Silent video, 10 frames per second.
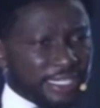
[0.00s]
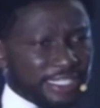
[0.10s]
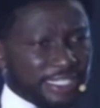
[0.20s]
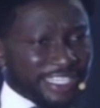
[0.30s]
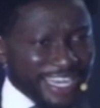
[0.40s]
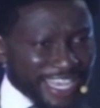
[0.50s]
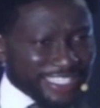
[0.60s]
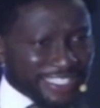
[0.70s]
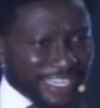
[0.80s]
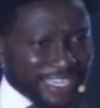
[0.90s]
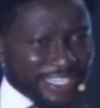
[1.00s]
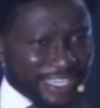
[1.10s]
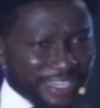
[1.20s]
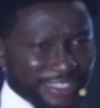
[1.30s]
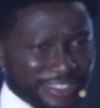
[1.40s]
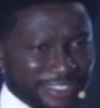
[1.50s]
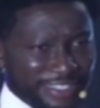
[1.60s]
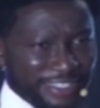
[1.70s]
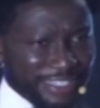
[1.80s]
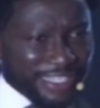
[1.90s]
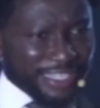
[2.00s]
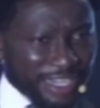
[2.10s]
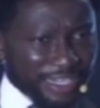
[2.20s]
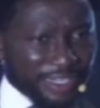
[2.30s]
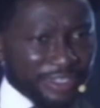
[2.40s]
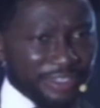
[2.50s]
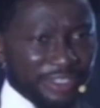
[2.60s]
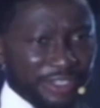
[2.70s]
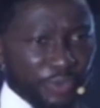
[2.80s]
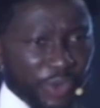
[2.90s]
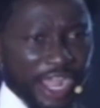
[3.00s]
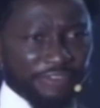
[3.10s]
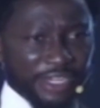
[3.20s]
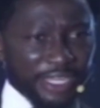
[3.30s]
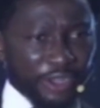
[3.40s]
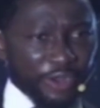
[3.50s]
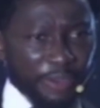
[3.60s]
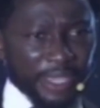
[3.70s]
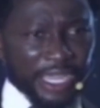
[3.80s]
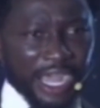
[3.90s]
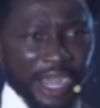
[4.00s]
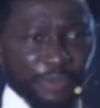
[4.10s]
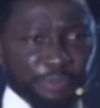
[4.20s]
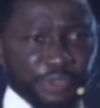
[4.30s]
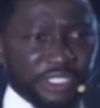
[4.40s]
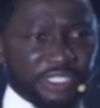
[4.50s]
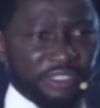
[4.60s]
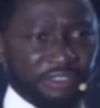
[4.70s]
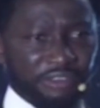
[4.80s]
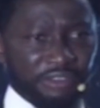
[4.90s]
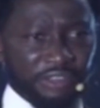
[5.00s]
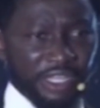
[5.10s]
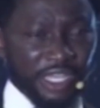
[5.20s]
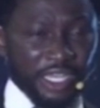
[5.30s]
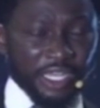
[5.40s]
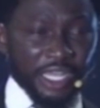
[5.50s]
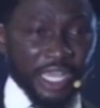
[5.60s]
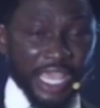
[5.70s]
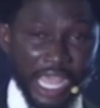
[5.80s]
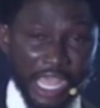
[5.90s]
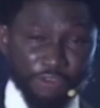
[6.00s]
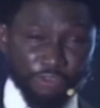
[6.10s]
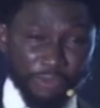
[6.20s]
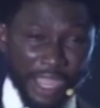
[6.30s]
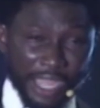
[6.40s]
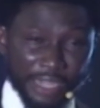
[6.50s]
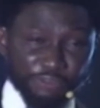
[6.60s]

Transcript: should also stop joking like Bawumia. Oh. This our 2024 election, we are not